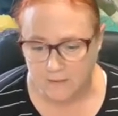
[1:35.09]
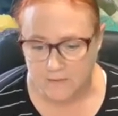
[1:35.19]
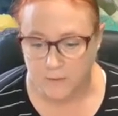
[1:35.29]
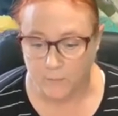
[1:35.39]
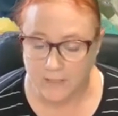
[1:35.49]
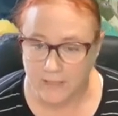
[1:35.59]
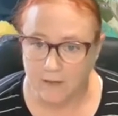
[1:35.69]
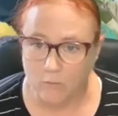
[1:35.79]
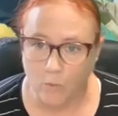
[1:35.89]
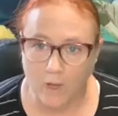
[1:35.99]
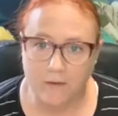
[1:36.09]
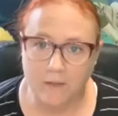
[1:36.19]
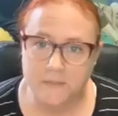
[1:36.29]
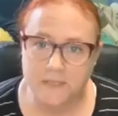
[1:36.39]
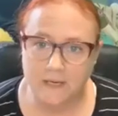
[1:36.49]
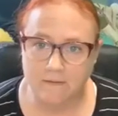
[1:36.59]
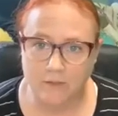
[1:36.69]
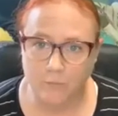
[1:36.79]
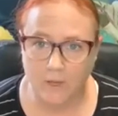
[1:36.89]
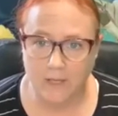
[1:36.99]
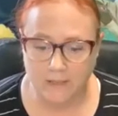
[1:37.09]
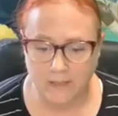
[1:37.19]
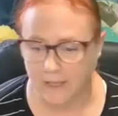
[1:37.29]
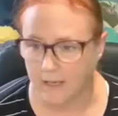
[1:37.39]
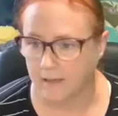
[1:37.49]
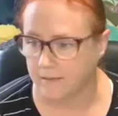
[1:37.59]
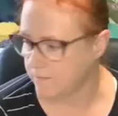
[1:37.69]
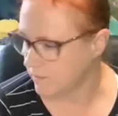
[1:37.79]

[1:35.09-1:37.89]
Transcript: So again, welcome to everyone. And